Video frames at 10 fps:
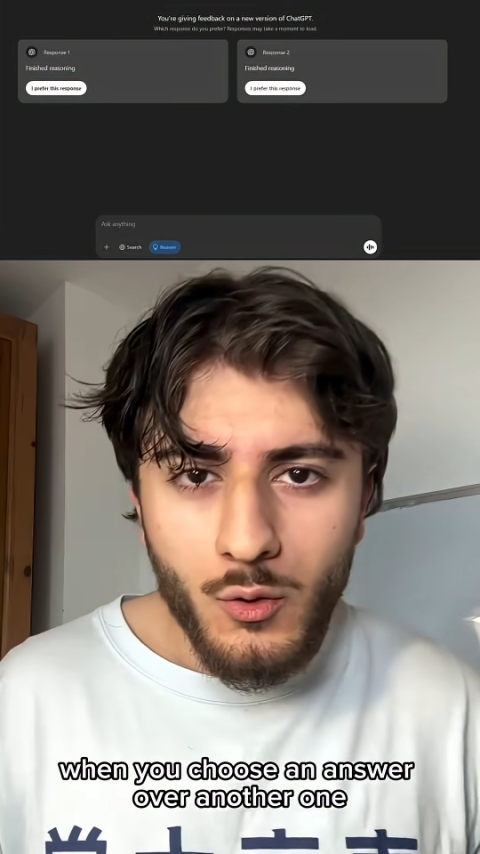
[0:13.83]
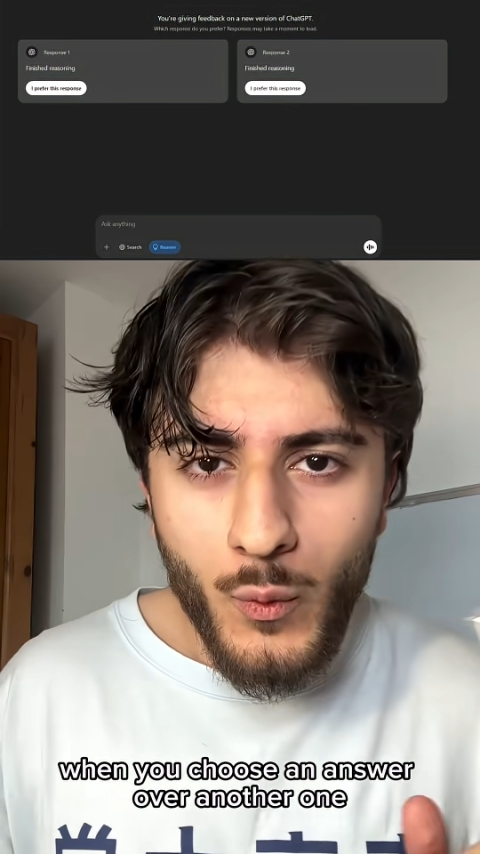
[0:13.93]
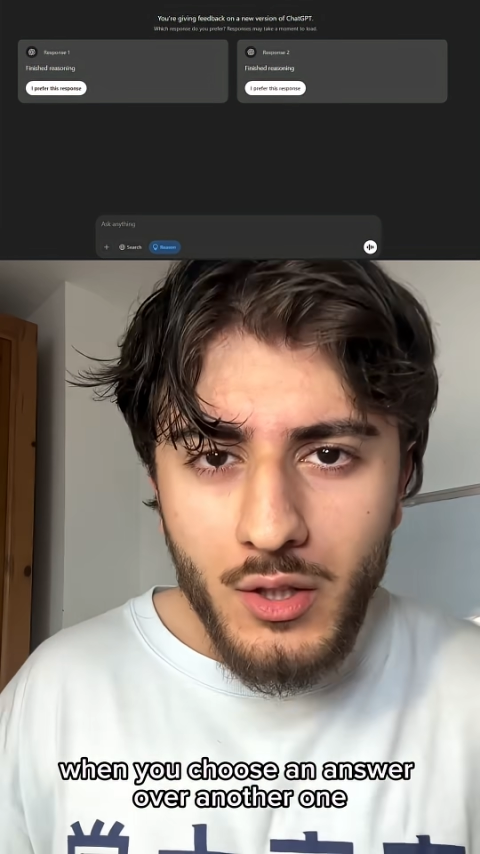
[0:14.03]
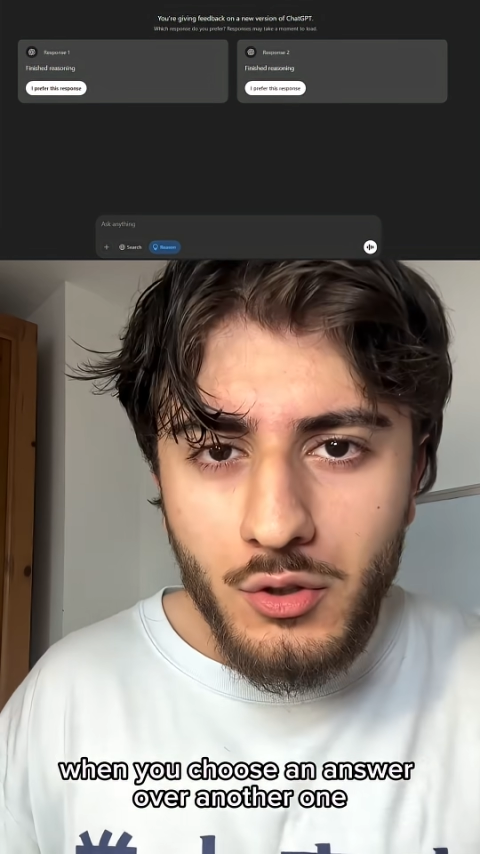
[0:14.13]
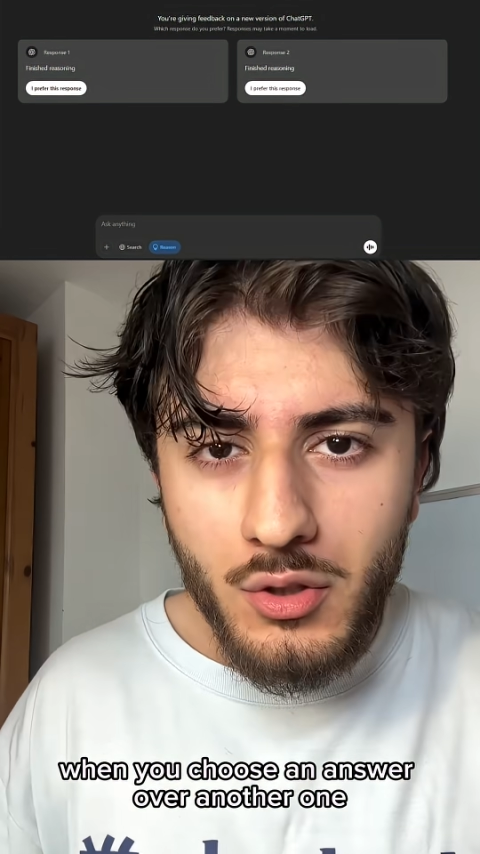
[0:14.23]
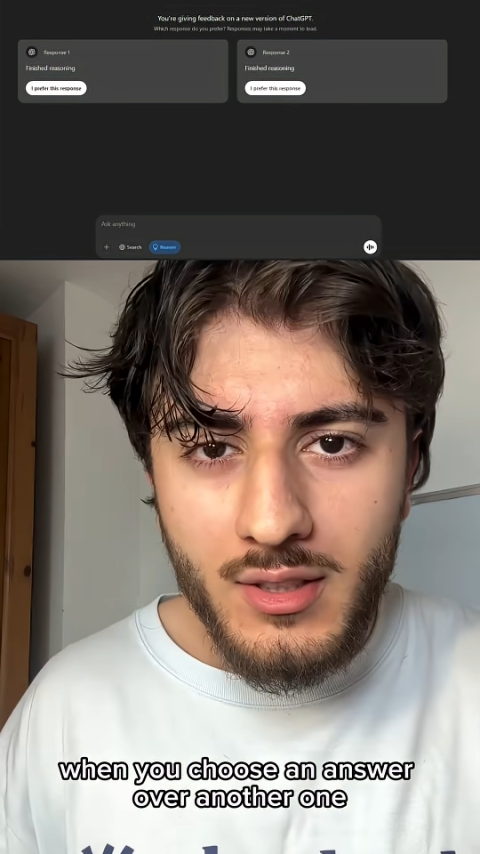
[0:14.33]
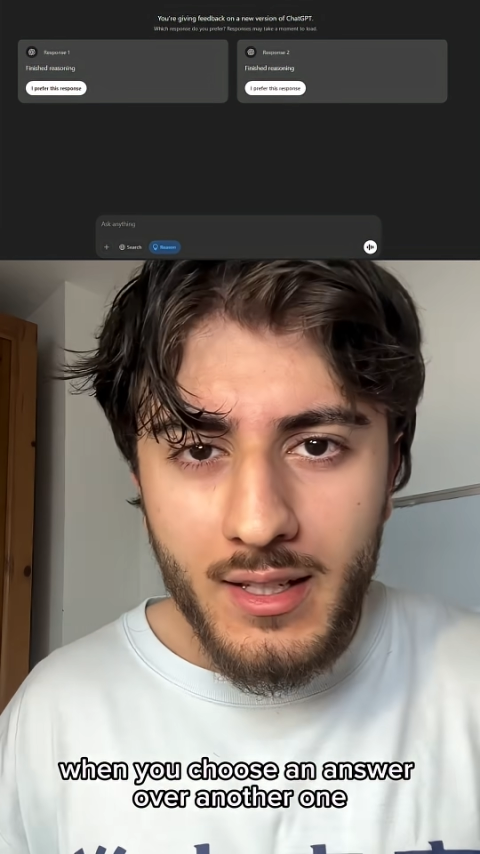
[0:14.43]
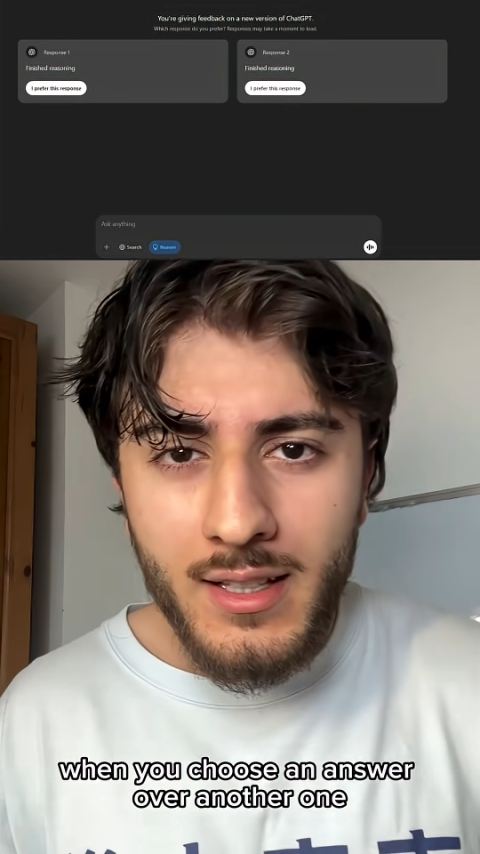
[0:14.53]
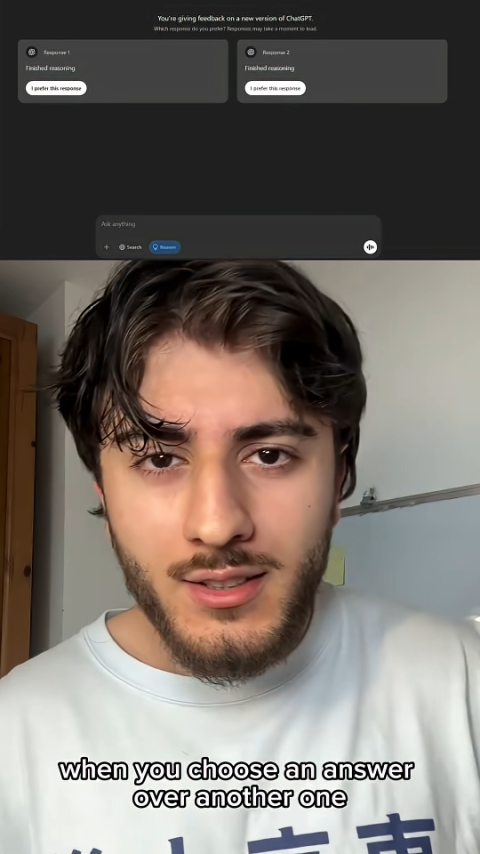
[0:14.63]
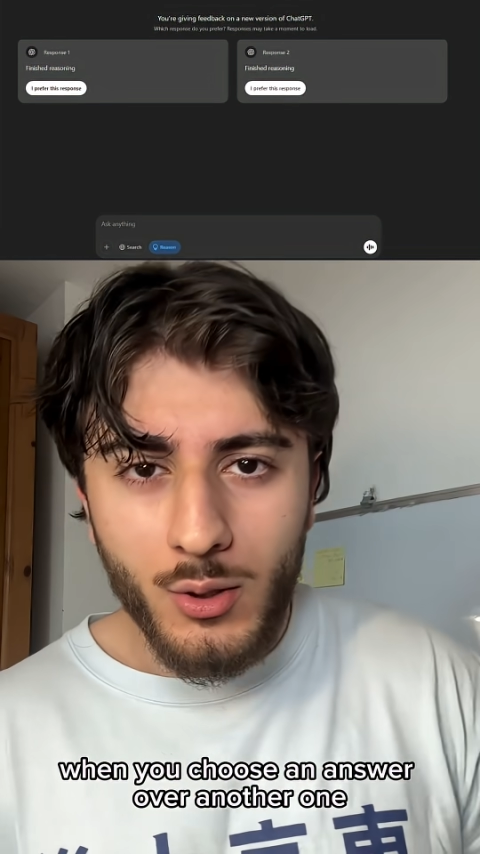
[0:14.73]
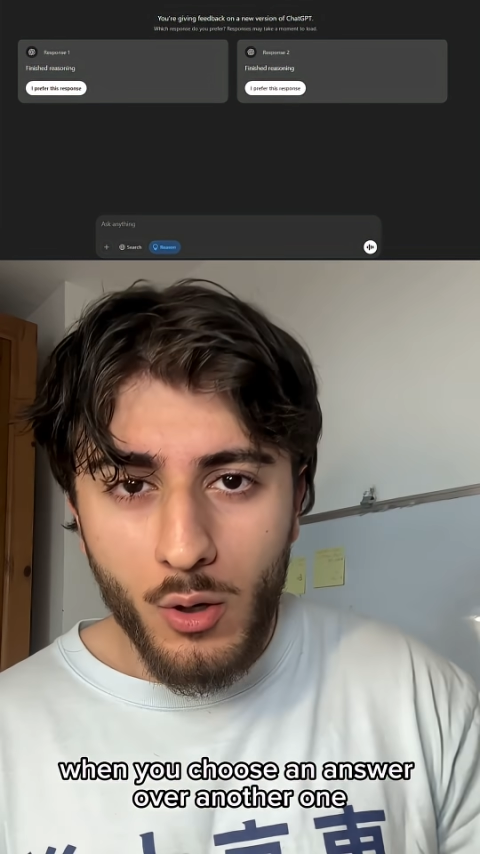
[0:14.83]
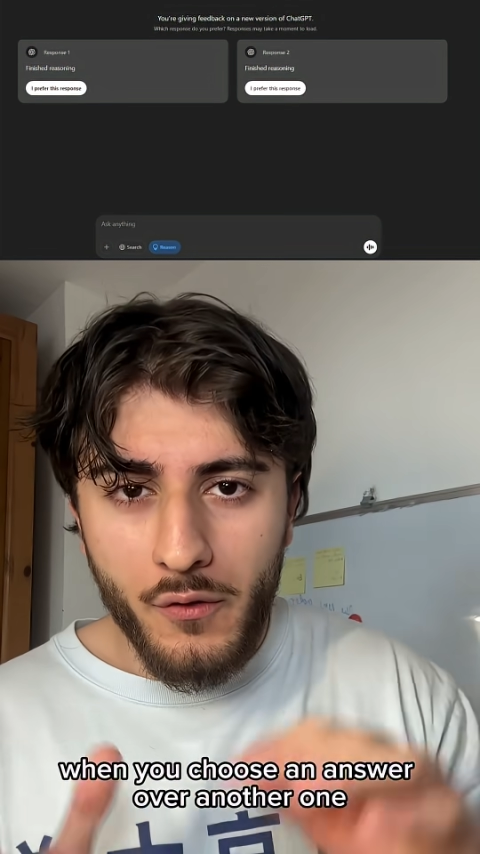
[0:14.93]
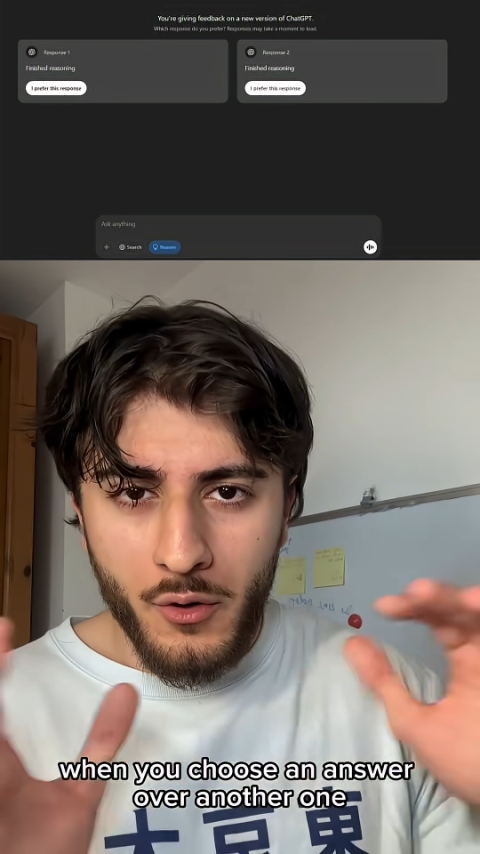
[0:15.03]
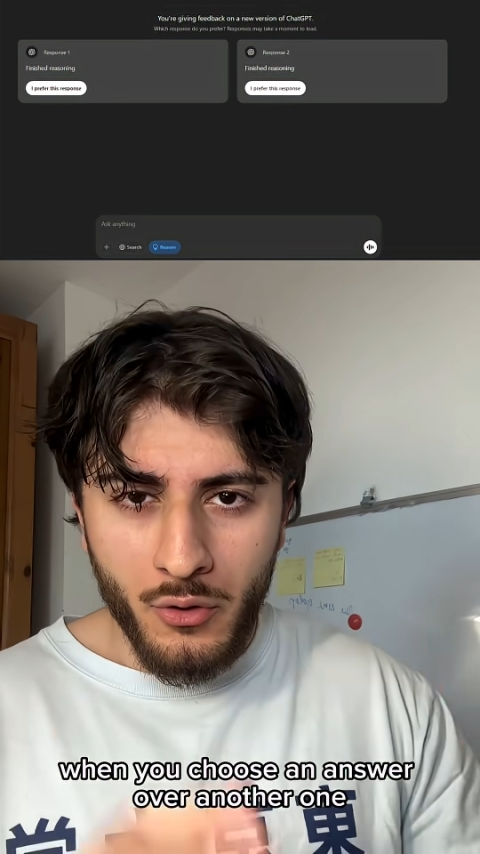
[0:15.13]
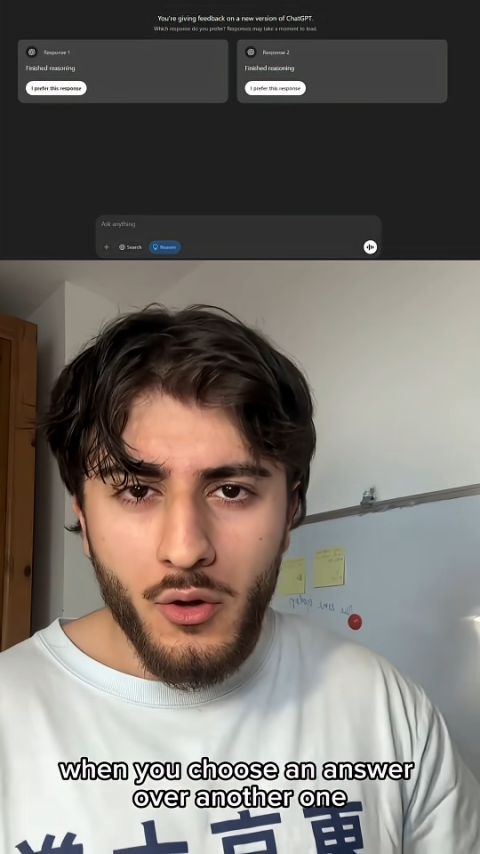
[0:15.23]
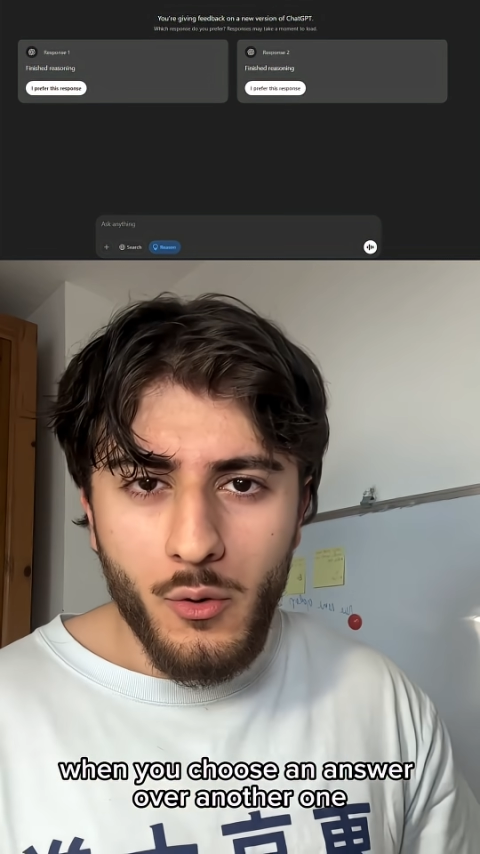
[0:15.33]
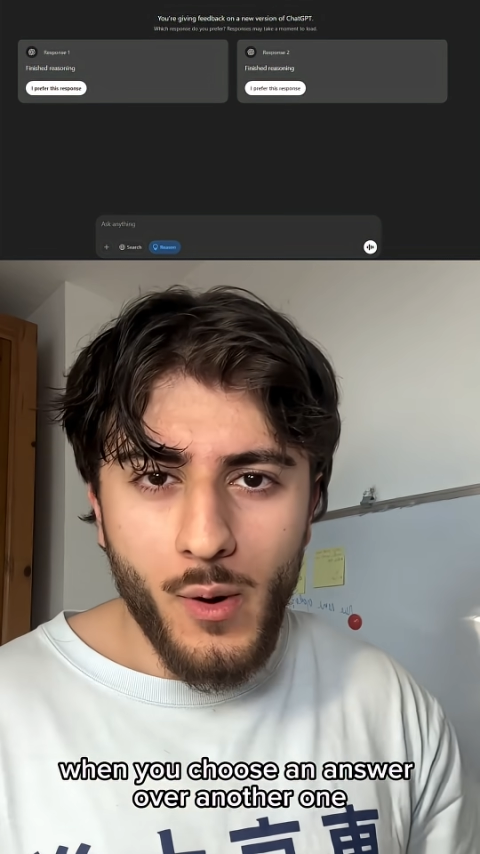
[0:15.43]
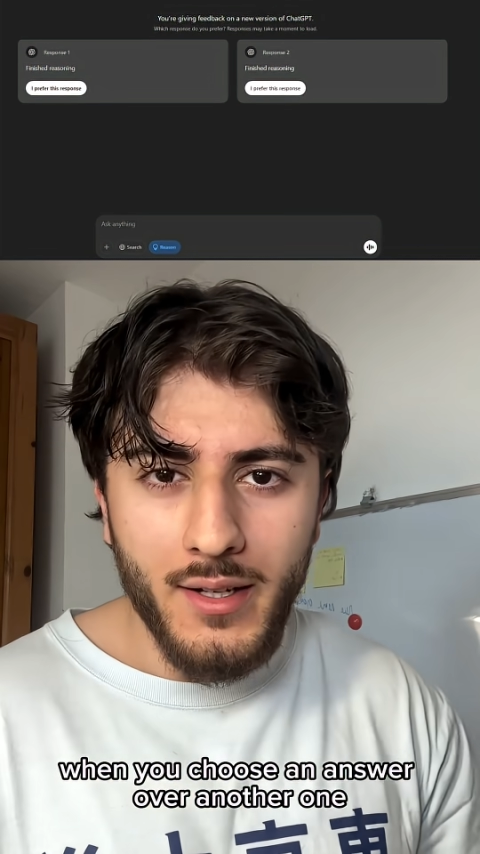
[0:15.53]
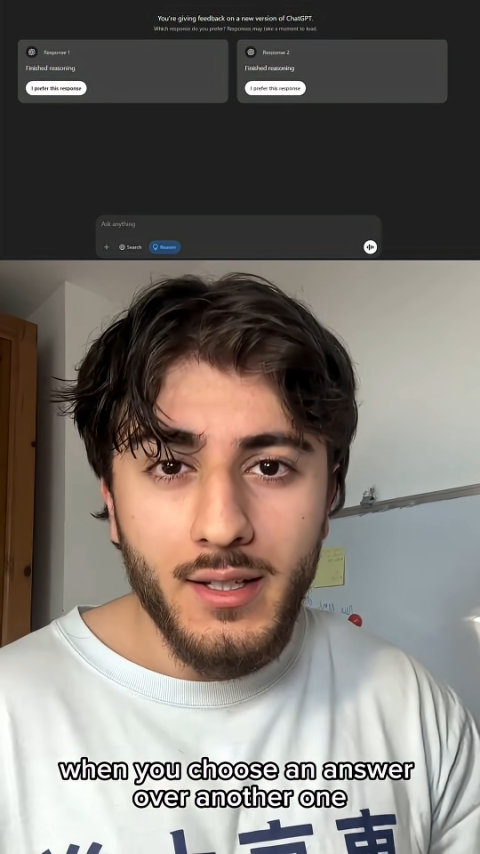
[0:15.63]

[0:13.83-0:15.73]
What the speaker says: When you choose an answer over another one,